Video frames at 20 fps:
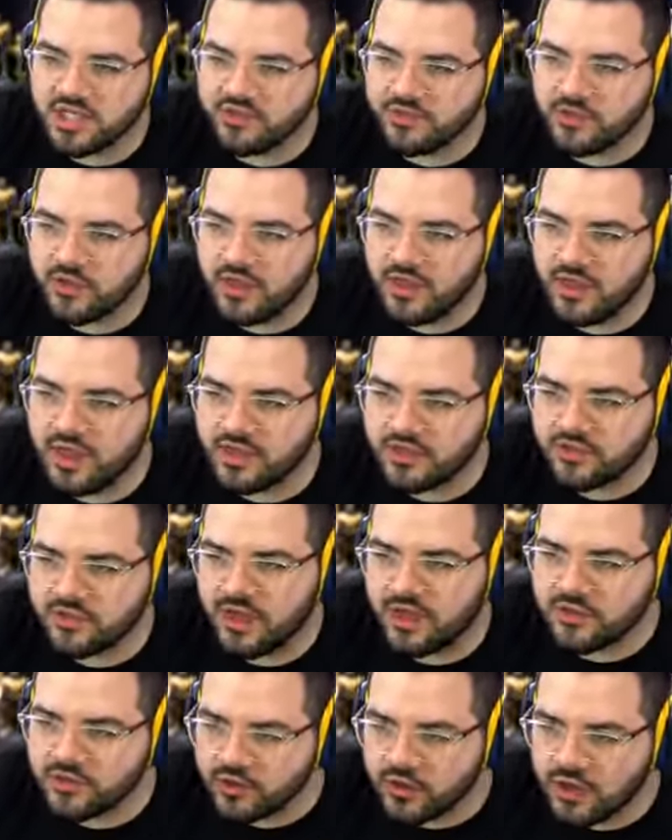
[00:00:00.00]
It's it's
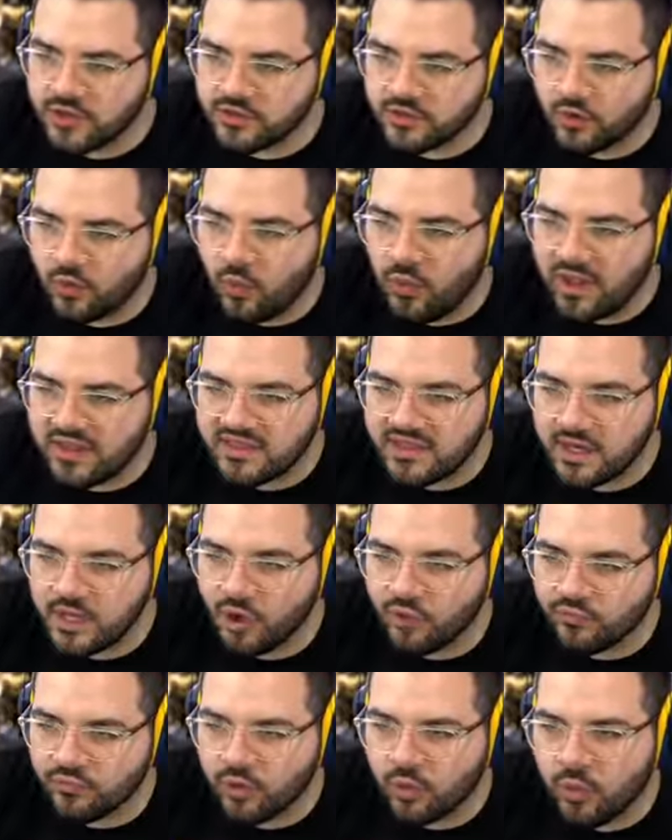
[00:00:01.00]
it's it's
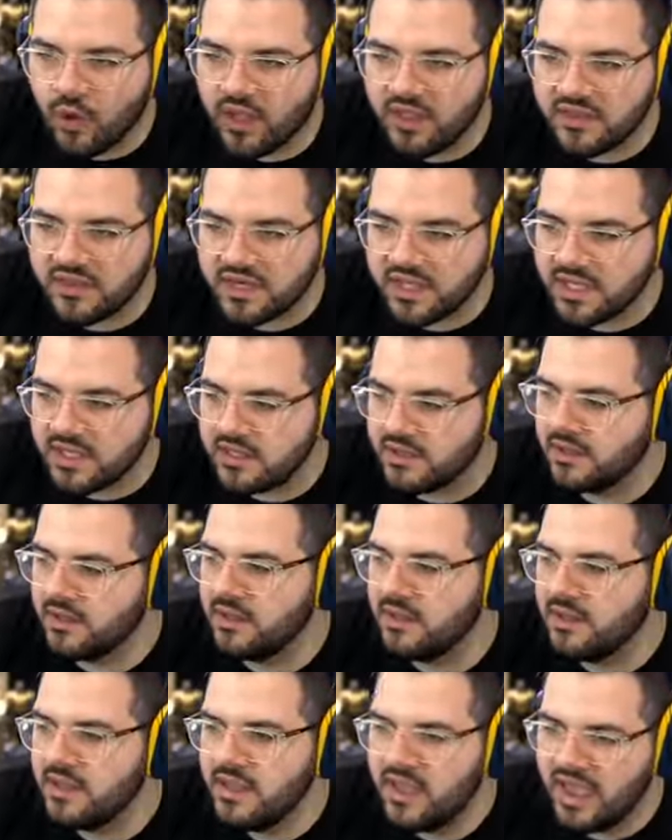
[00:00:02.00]
quantity over quality,
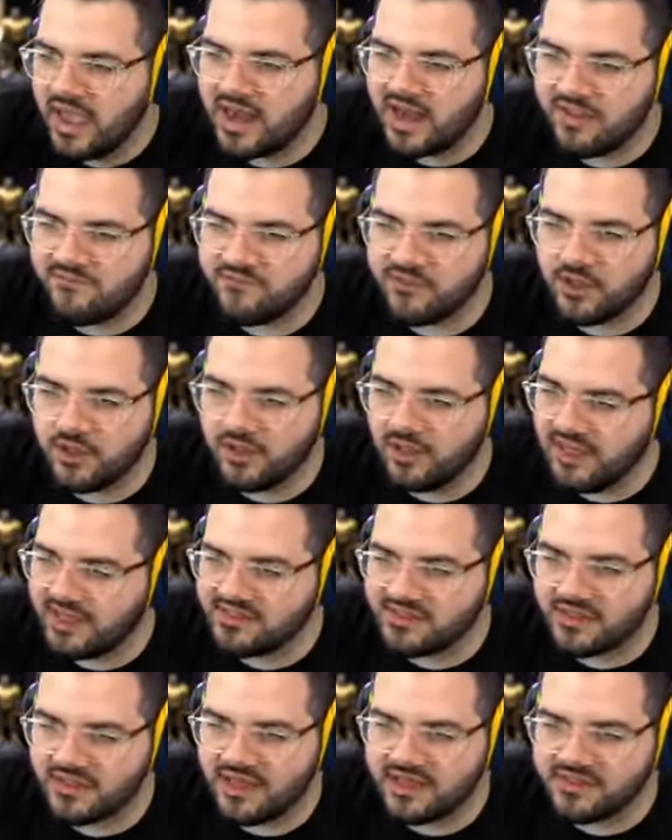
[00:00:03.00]
and I feel
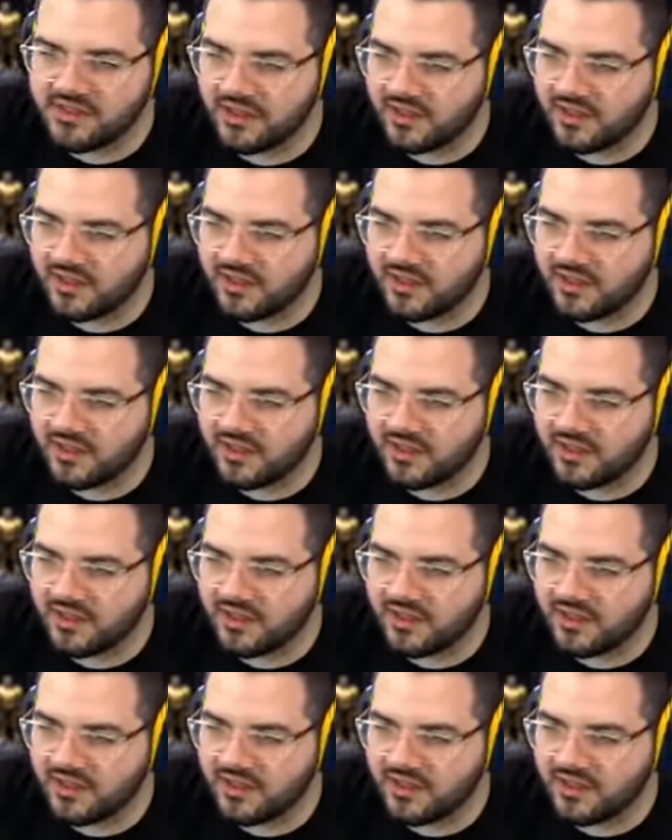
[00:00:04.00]
less and less